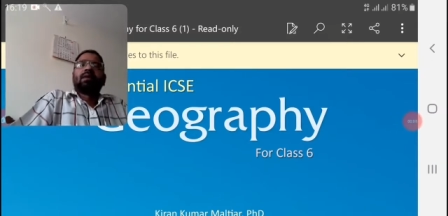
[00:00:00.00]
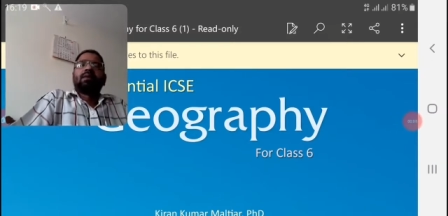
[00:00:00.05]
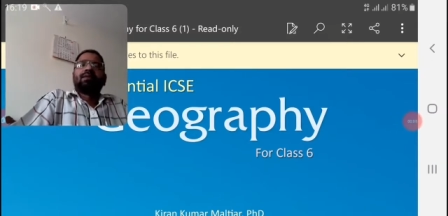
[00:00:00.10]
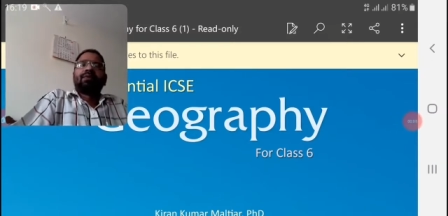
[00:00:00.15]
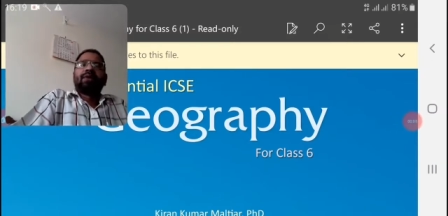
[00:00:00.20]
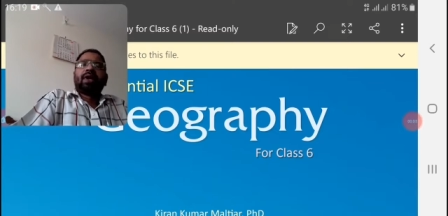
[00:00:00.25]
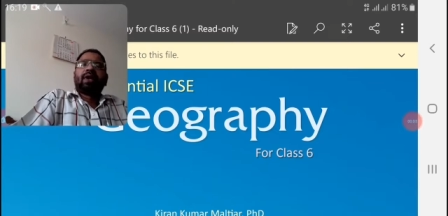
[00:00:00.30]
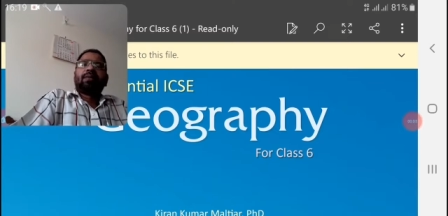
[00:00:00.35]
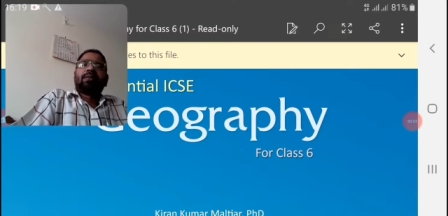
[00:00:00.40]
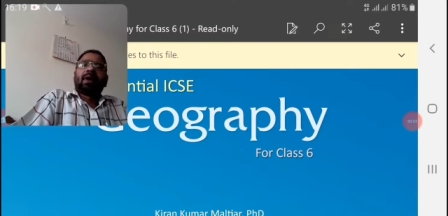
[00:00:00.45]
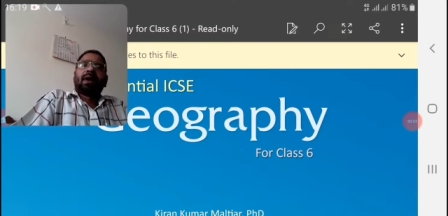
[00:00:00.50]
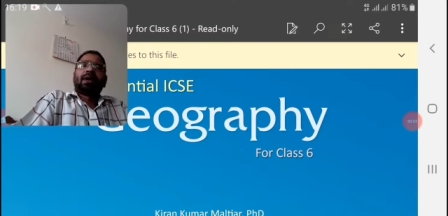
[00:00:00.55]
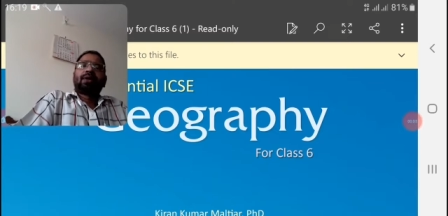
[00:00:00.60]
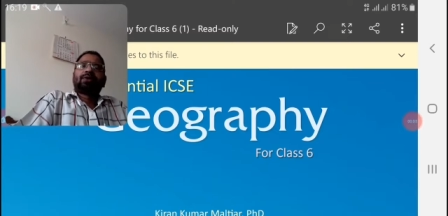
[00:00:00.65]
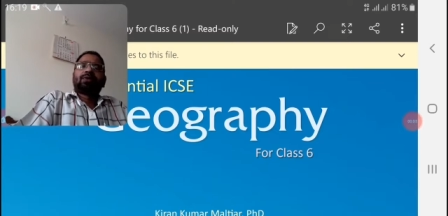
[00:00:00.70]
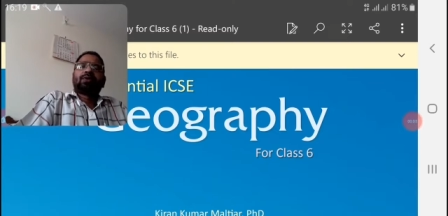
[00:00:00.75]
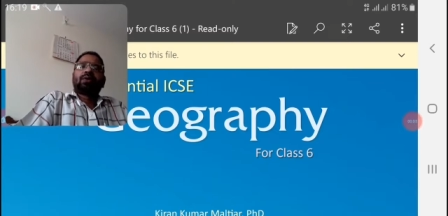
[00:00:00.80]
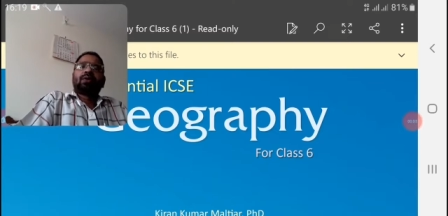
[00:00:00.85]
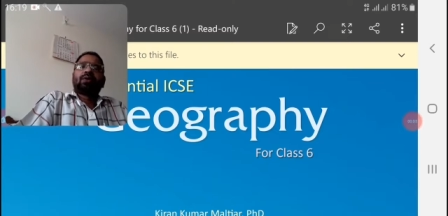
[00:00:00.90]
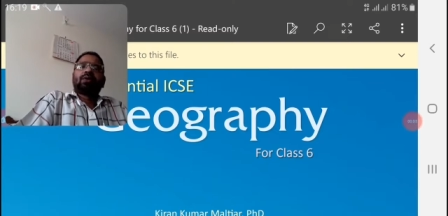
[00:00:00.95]
we are
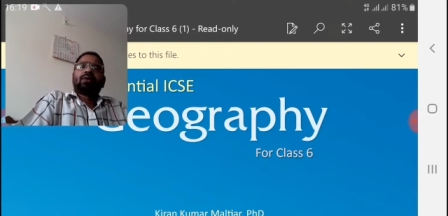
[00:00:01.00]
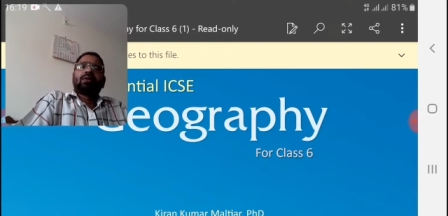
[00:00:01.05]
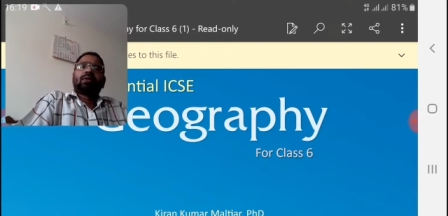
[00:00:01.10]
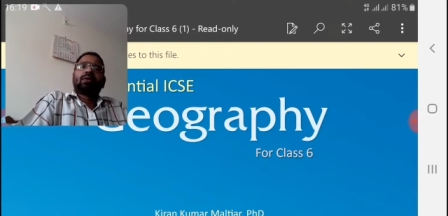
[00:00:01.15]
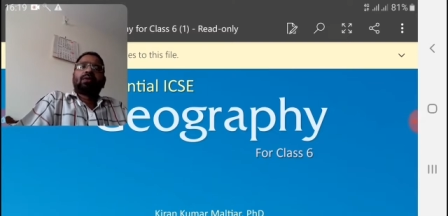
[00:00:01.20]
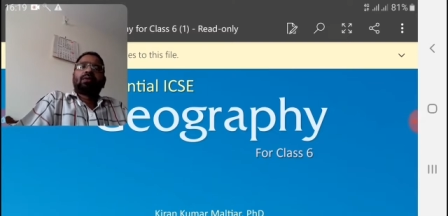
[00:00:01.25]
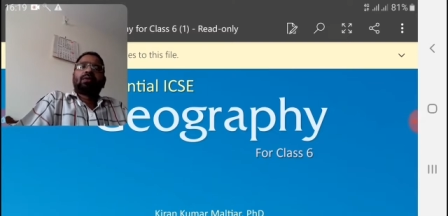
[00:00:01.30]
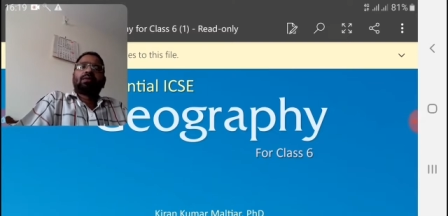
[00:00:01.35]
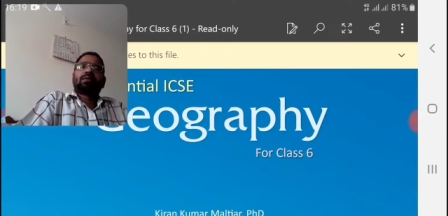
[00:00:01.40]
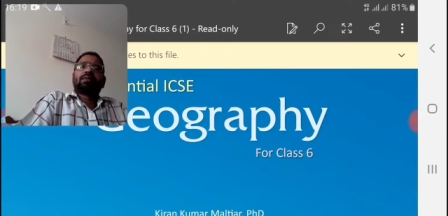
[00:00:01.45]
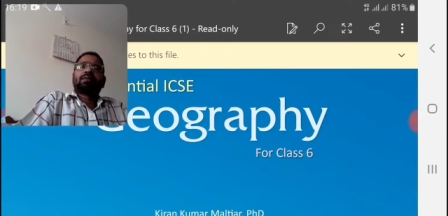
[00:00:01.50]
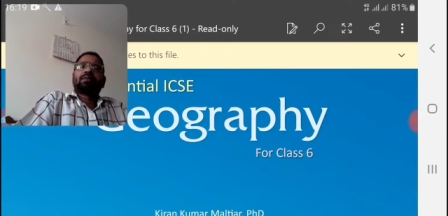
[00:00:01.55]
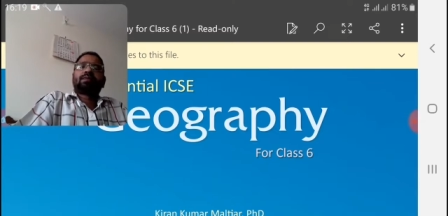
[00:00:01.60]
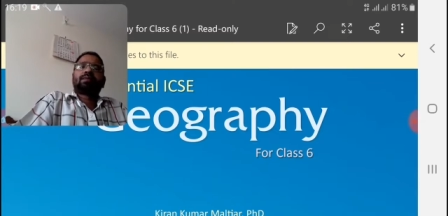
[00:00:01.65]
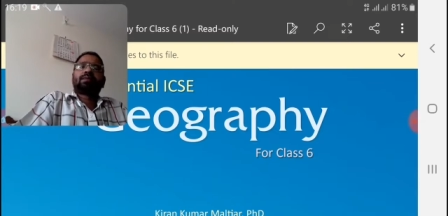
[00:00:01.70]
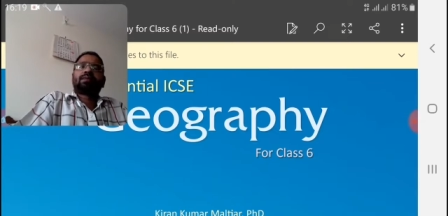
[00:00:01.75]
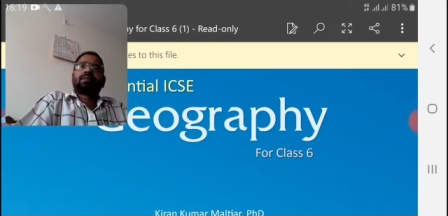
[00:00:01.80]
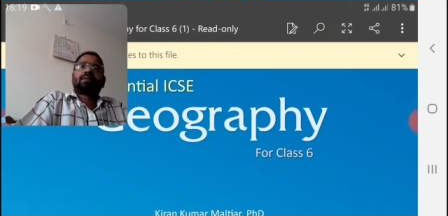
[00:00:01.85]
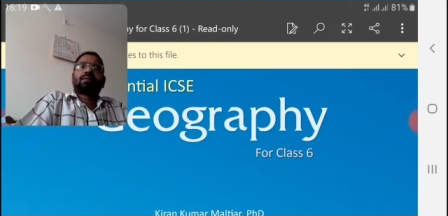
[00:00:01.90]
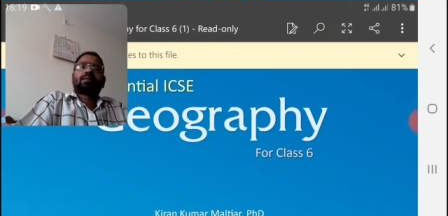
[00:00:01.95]
back to
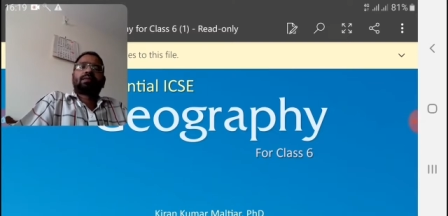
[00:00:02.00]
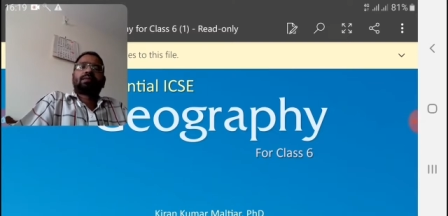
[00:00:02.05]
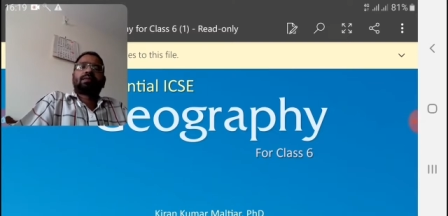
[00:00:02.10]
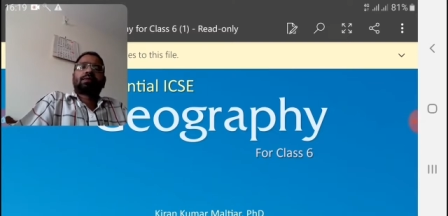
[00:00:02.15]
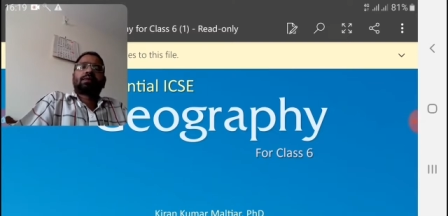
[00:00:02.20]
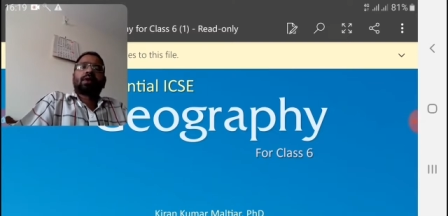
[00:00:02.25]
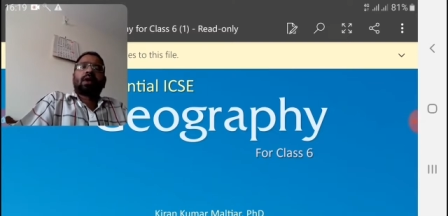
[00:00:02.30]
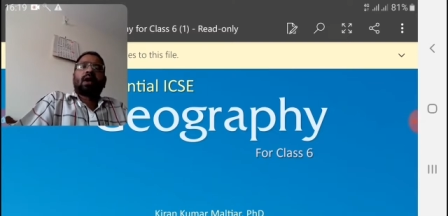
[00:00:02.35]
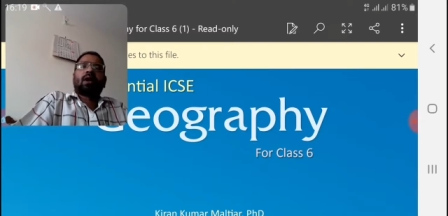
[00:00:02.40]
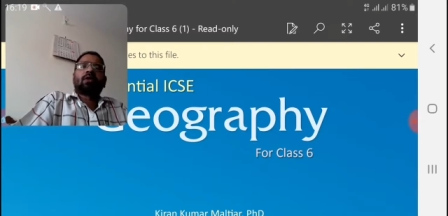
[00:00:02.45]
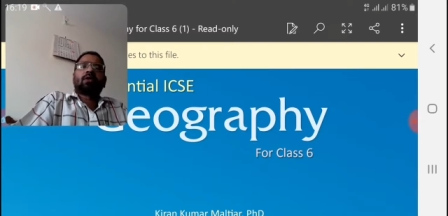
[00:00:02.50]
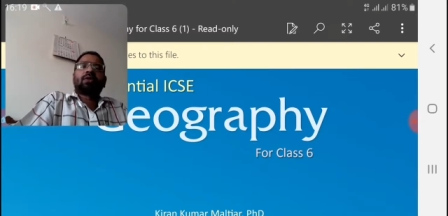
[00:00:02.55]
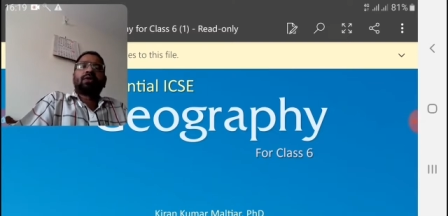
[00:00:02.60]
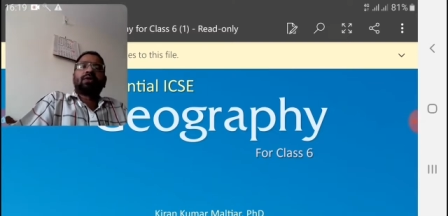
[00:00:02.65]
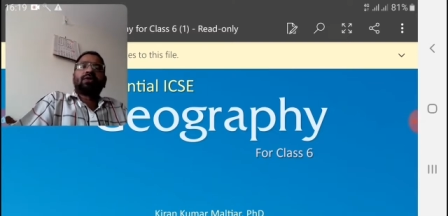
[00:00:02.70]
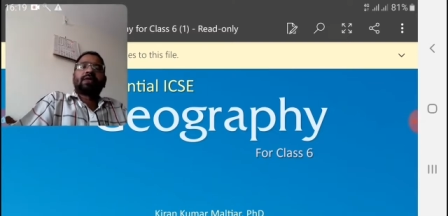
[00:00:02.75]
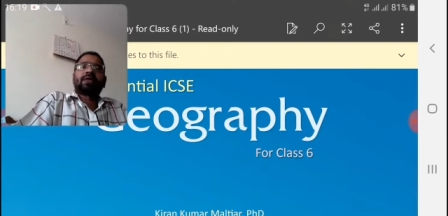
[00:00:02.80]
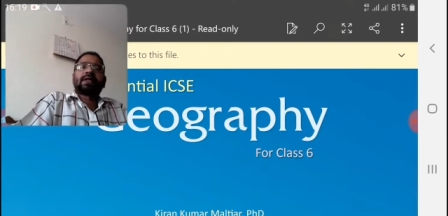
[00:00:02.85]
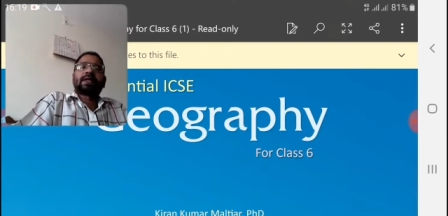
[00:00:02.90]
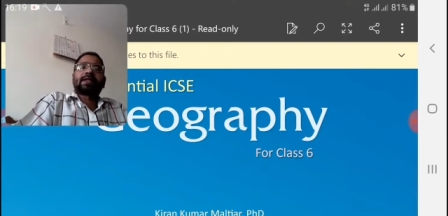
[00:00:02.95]
our
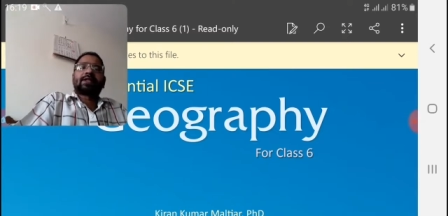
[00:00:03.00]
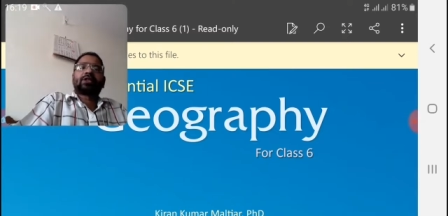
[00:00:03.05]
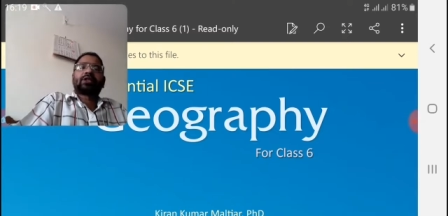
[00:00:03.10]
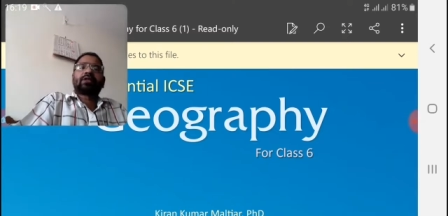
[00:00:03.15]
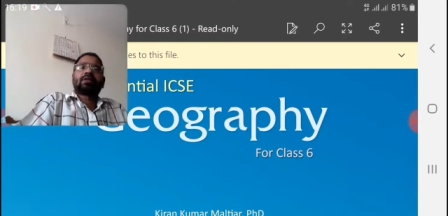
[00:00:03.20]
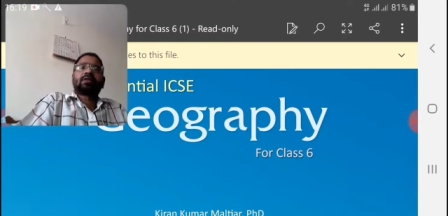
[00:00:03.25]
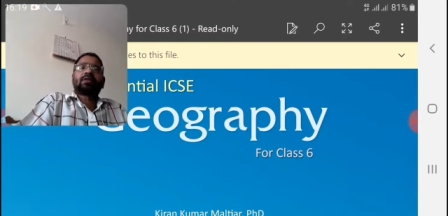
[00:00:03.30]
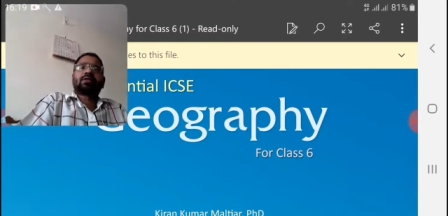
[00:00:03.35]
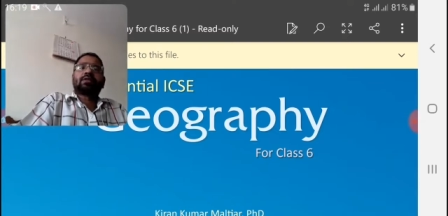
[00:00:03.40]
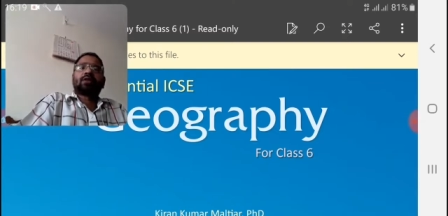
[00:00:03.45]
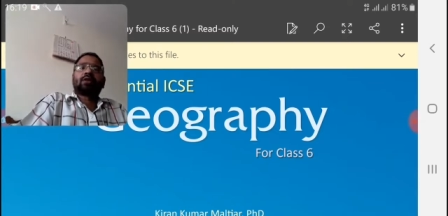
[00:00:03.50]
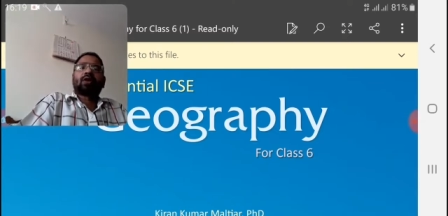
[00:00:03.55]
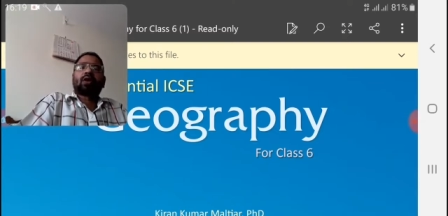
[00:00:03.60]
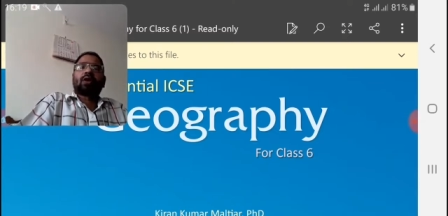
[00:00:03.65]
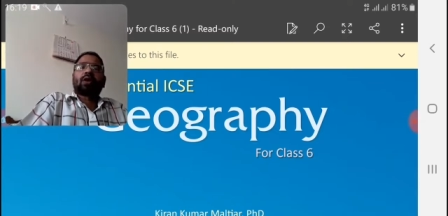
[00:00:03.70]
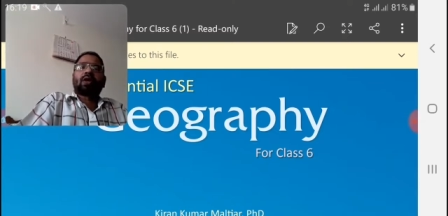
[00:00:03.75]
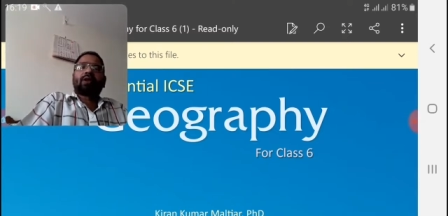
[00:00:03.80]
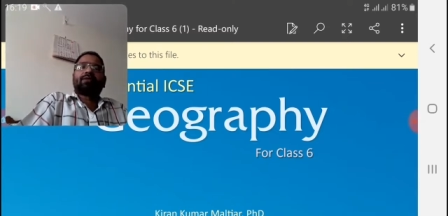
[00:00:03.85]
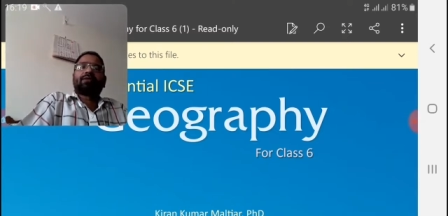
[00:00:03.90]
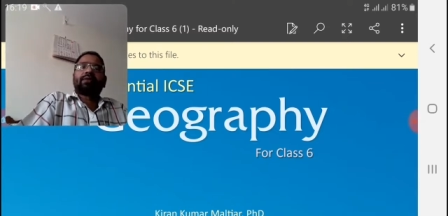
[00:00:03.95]
new session,
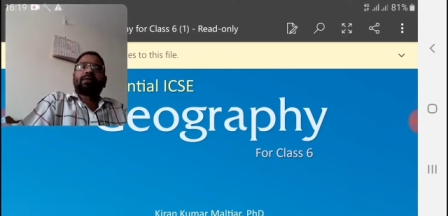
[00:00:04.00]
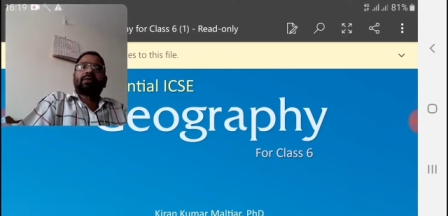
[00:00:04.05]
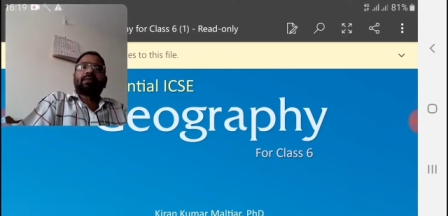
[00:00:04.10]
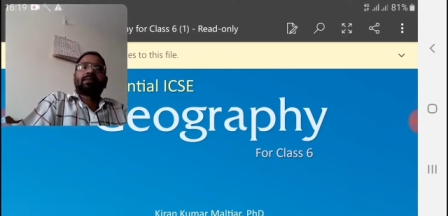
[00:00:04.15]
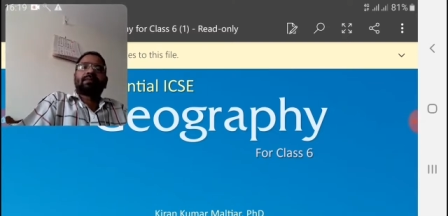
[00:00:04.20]
Geography.